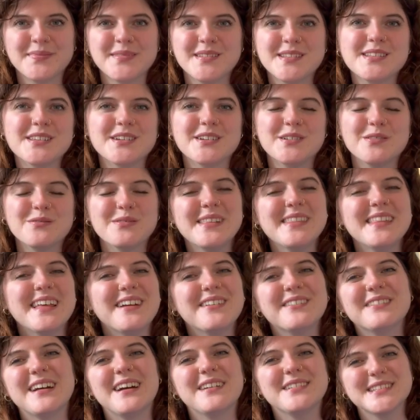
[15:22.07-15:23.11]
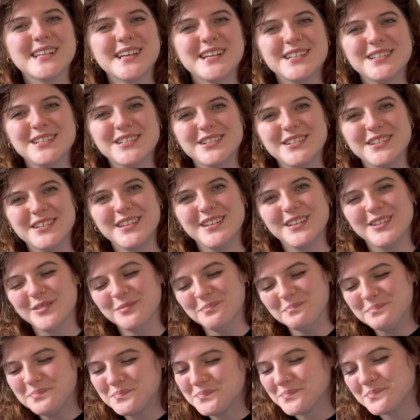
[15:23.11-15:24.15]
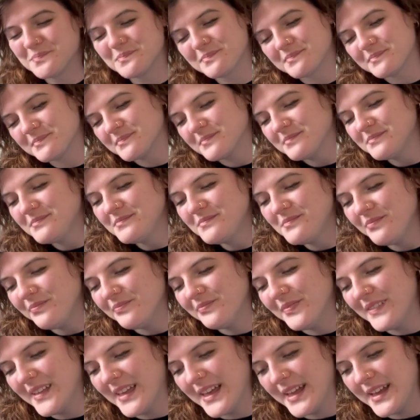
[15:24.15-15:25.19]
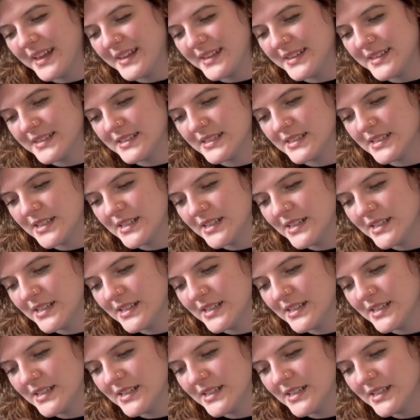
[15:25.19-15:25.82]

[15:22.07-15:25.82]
So when that arrives, I'll show you. And